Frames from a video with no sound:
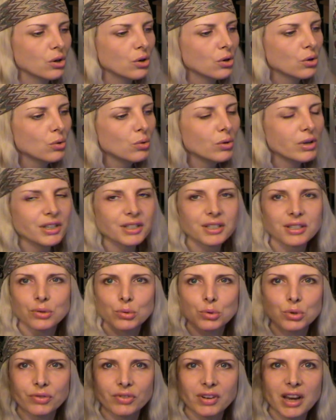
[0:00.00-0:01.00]
all is
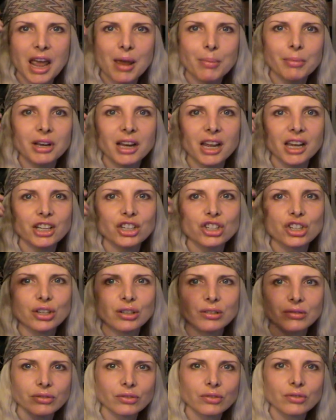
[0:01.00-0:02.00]
sort of an
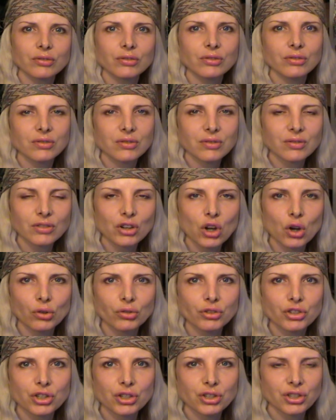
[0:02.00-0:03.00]
emanation of
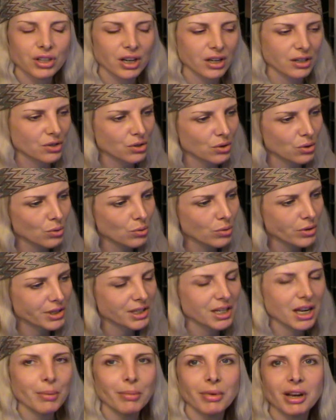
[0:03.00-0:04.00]
consciousness, all
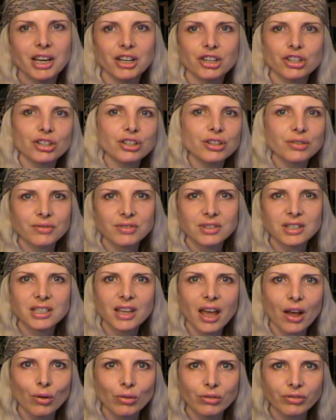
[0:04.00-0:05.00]
is an emanation of
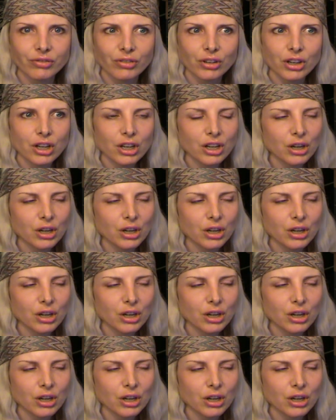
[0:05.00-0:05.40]
self,